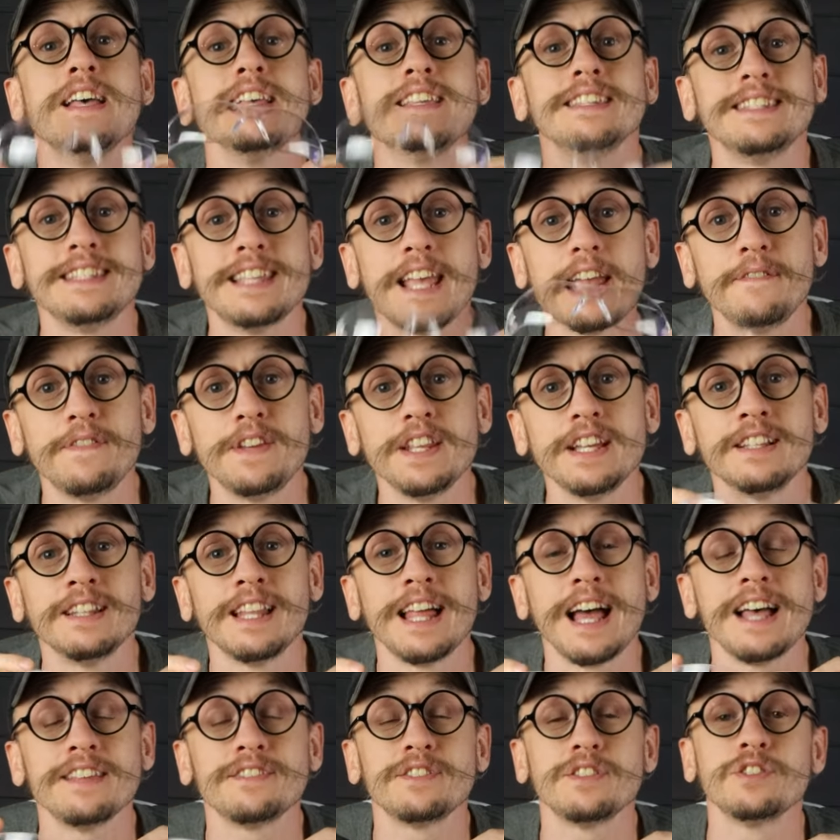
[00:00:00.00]
Safety
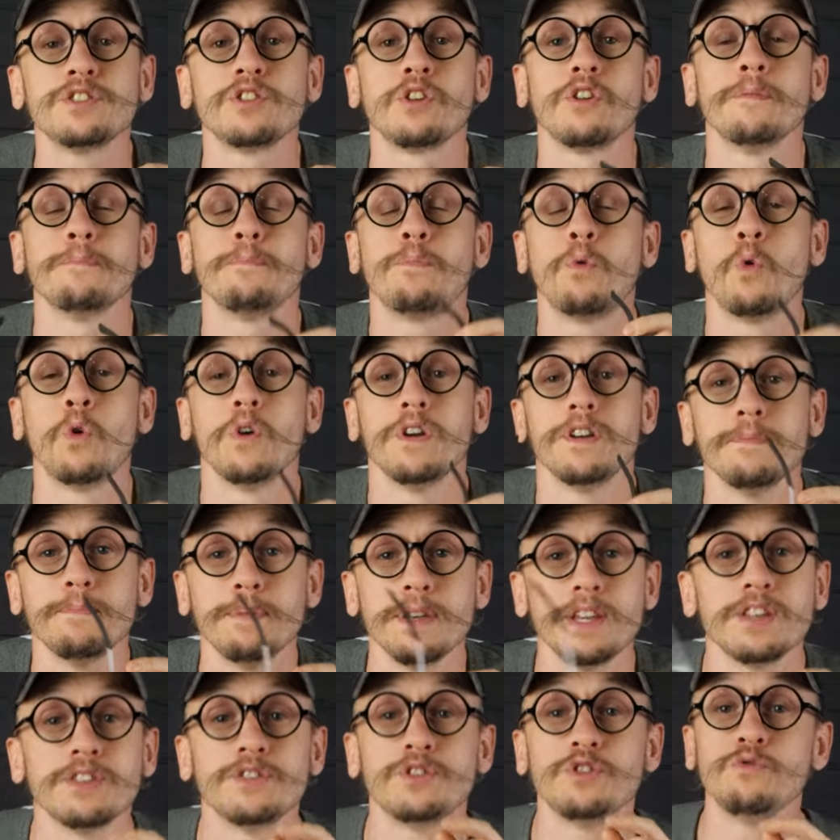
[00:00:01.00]
glasses are important
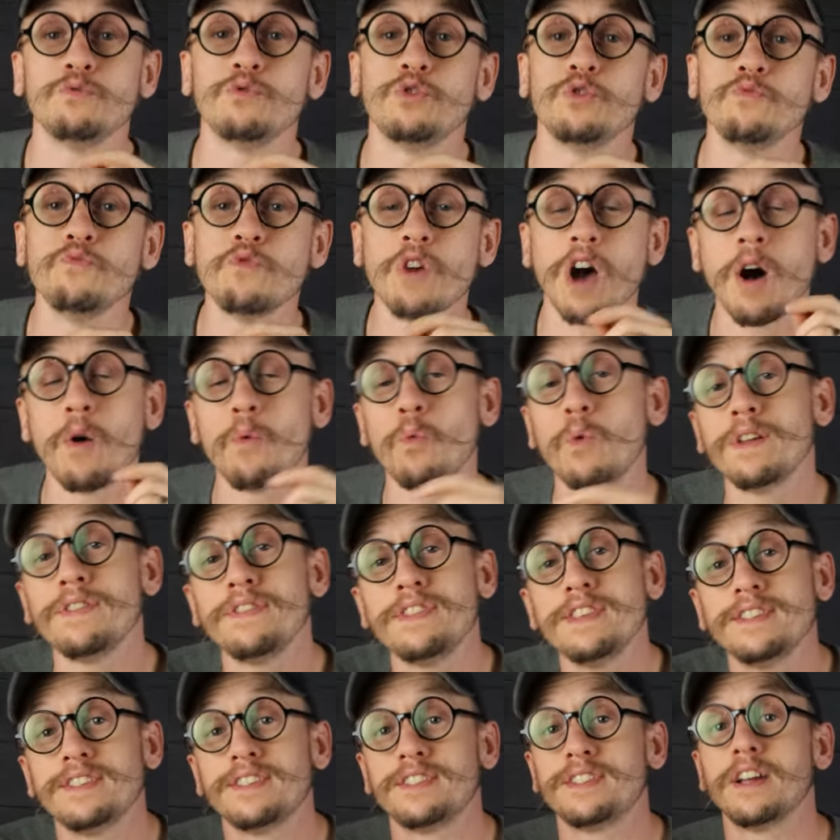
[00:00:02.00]
because you do not want
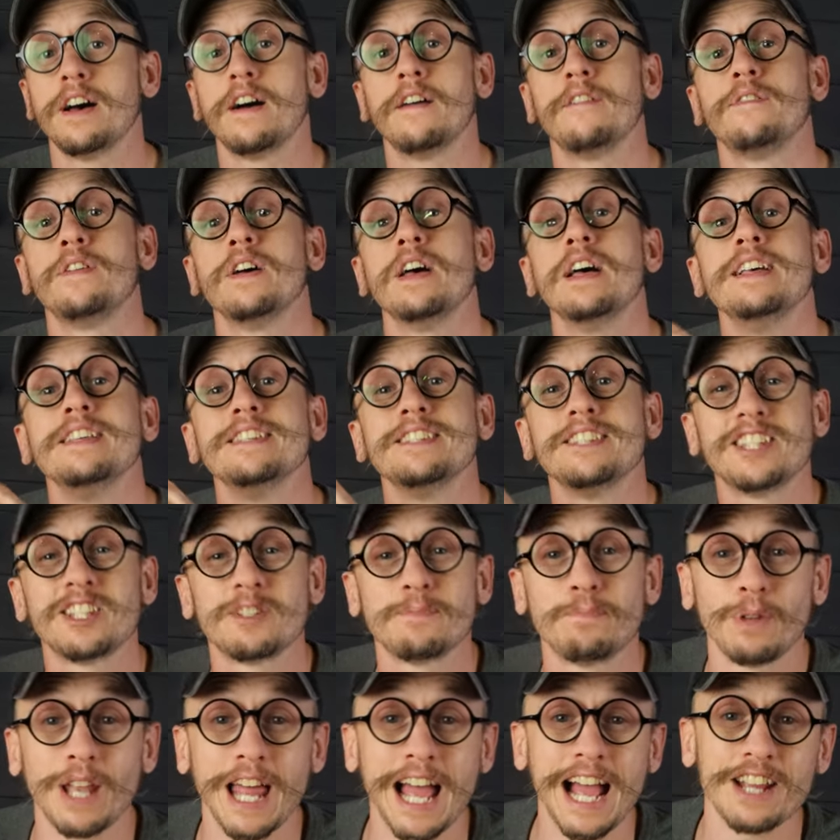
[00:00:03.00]
this stuff
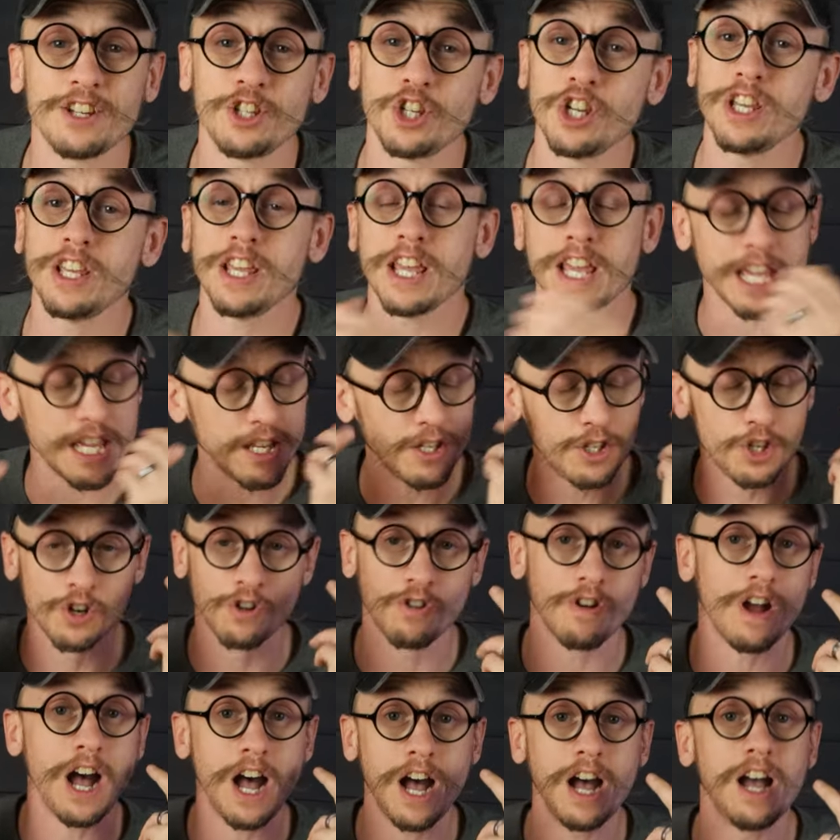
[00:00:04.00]
splashing in
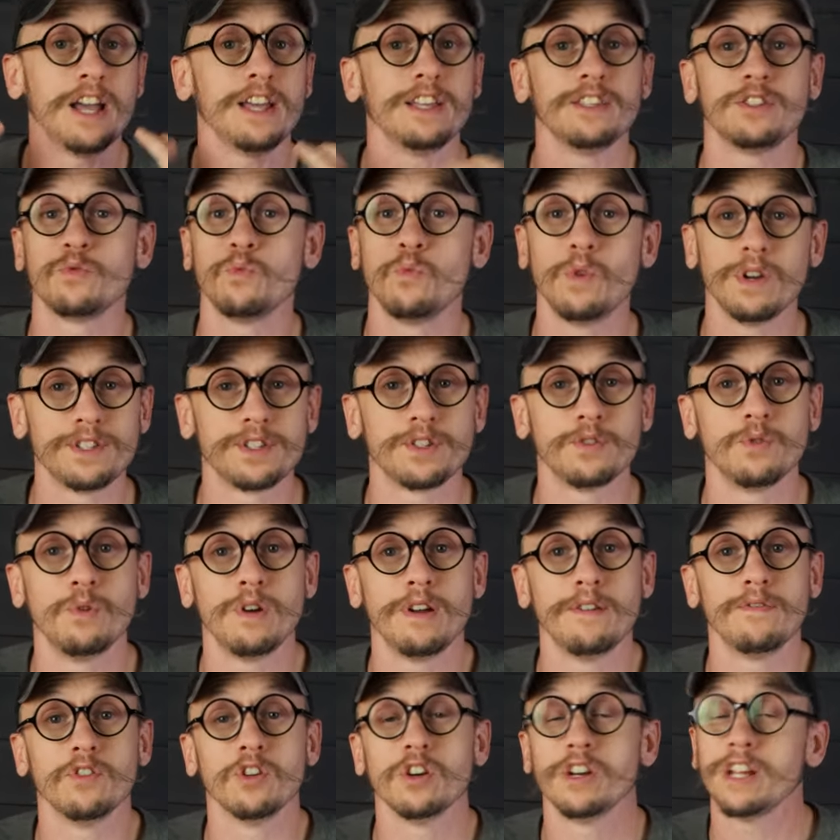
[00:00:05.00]
your eyes
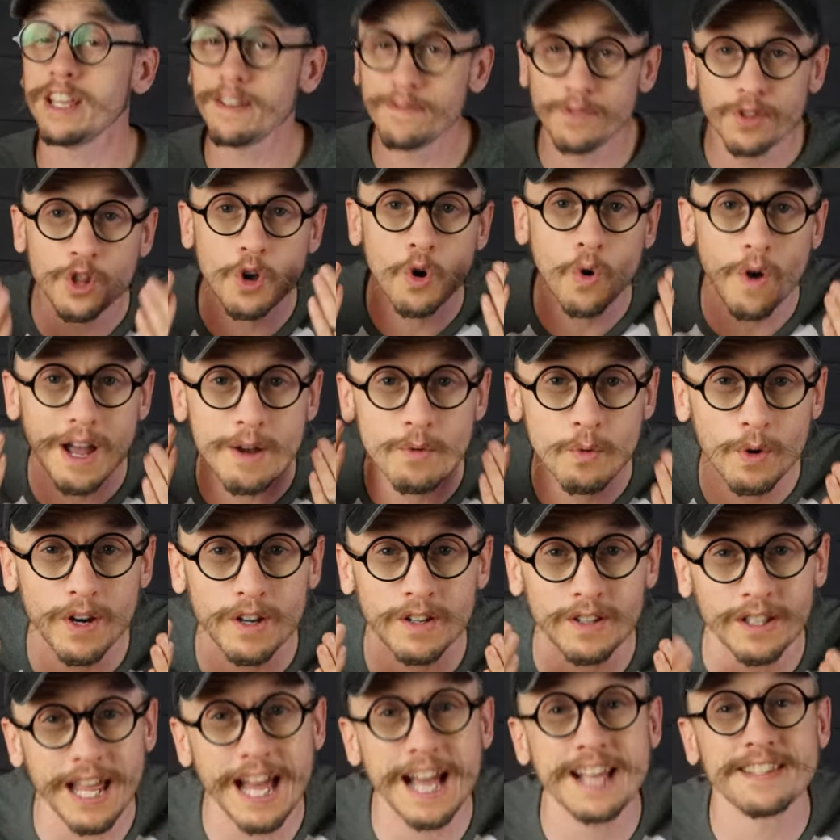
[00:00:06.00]
whatsoever. Even though I wear
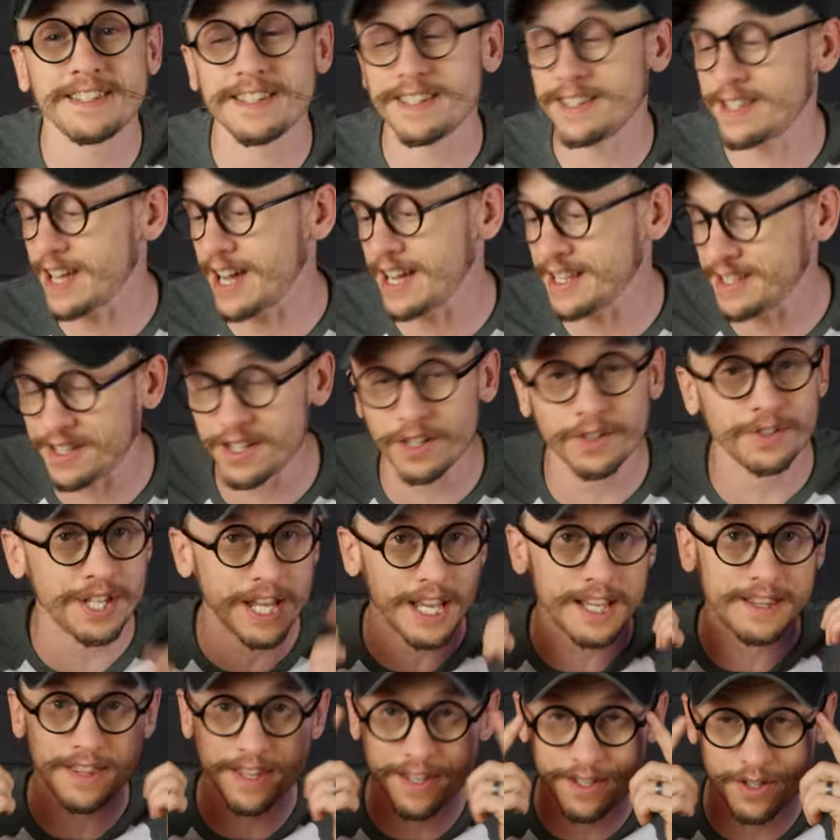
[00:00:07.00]
glasses, I still
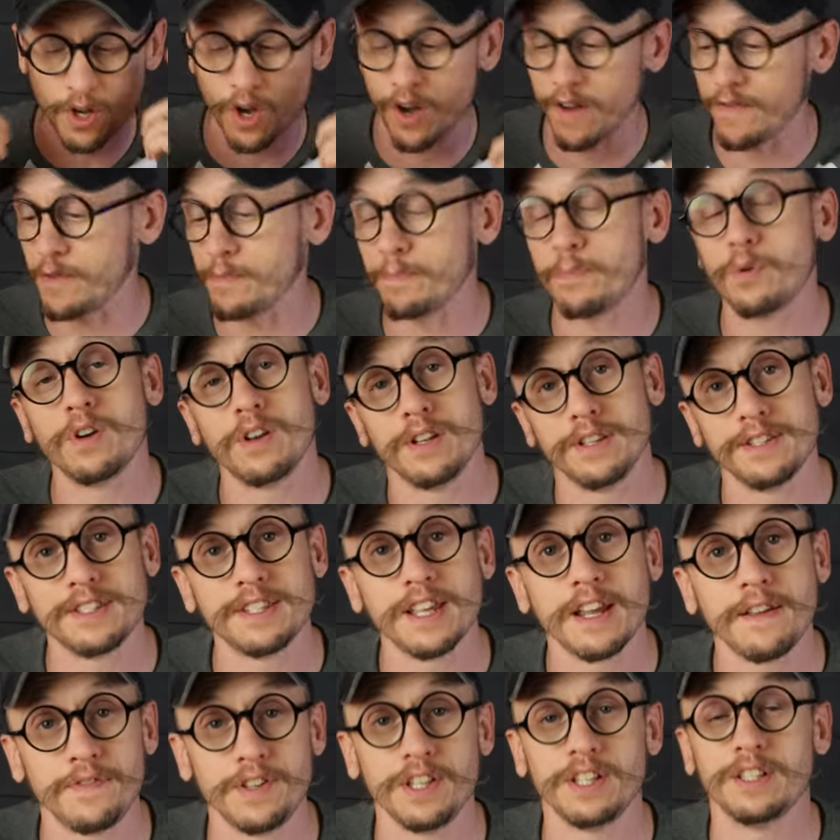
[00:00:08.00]
take these off and put in
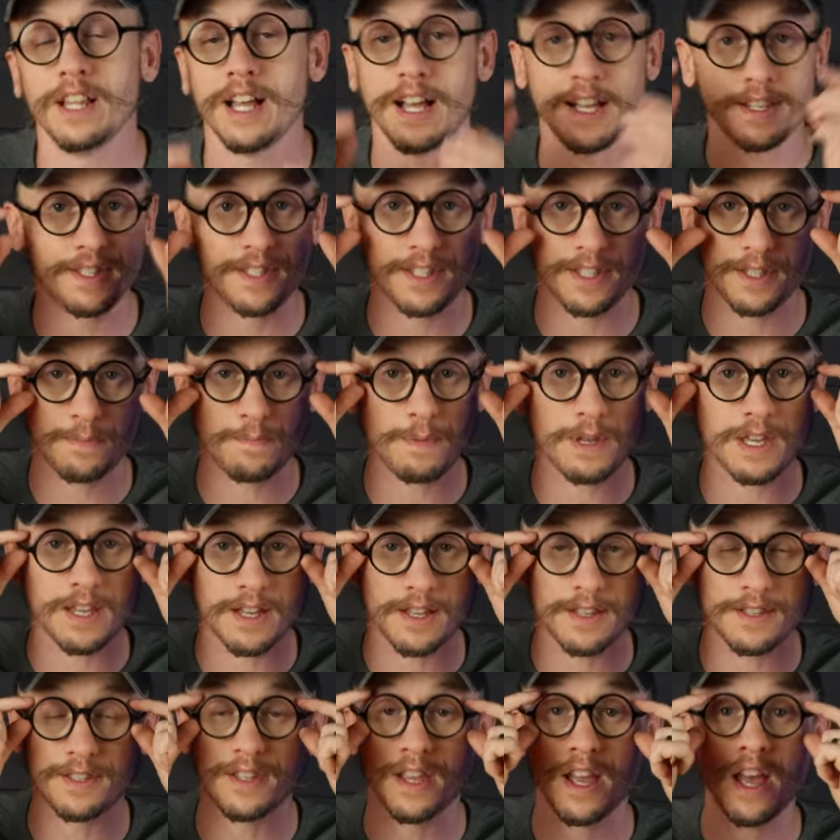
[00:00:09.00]
safety glasses
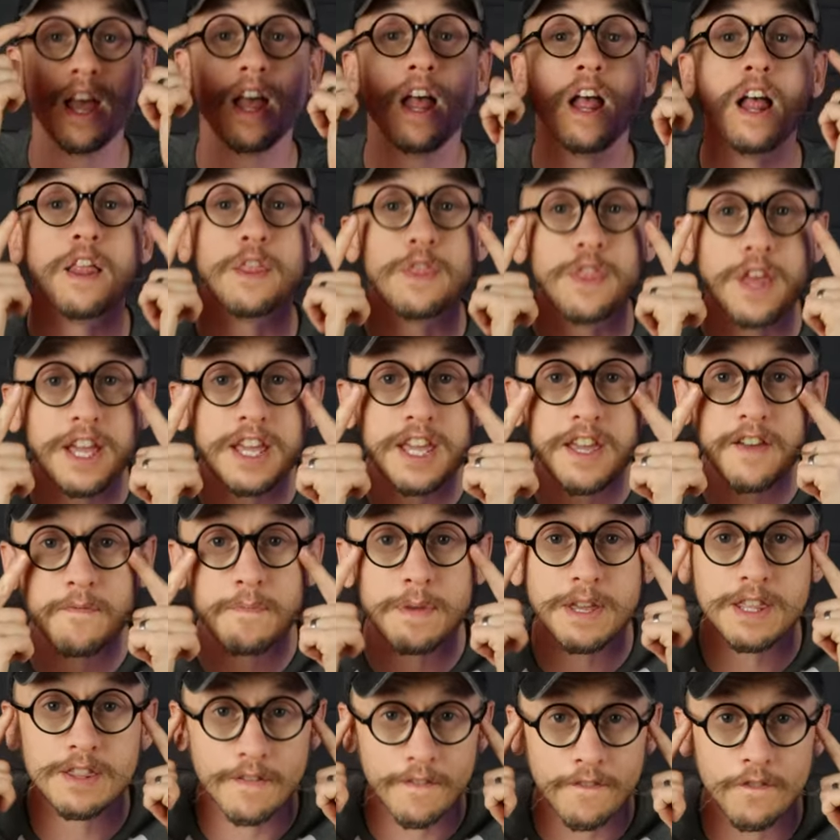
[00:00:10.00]
because they give
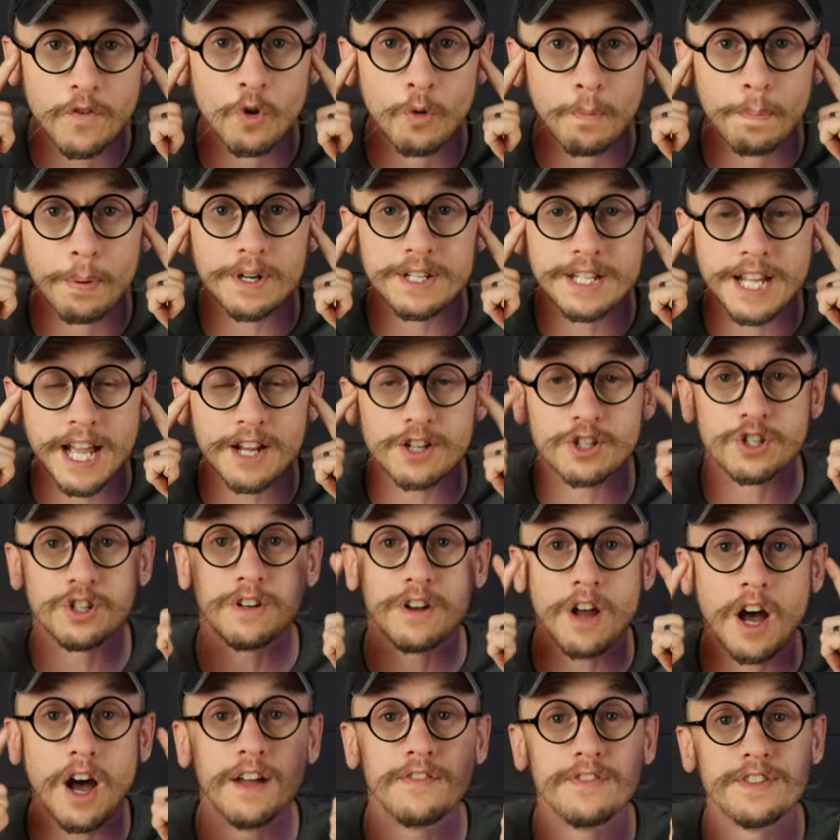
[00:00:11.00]
me the full
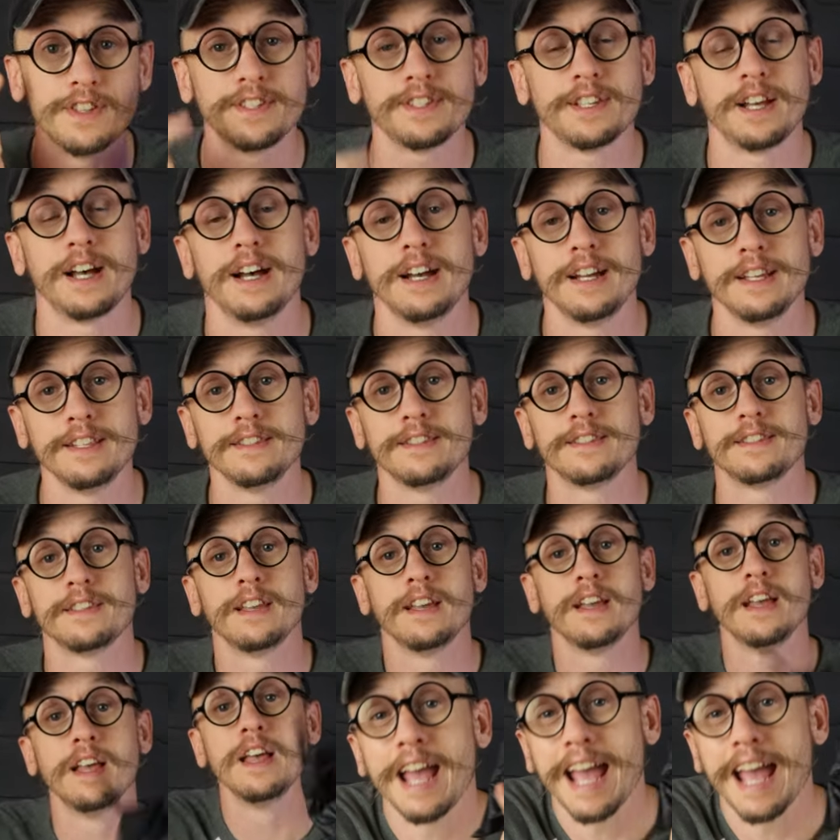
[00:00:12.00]
protection on the sides.